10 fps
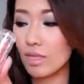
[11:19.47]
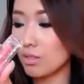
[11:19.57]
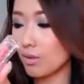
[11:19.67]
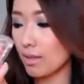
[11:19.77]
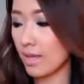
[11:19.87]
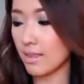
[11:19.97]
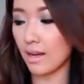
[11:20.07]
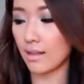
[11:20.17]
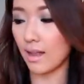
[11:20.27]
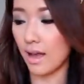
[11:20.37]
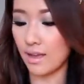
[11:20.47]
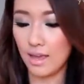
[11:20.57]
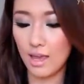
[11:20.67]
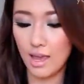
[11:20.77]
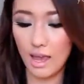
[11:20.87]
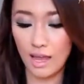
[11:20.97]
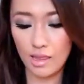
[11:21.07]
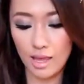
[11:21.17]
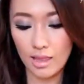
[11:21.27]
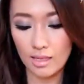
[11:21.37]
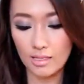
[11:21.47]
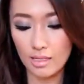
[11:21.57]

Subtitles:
So I like that a lot. And then this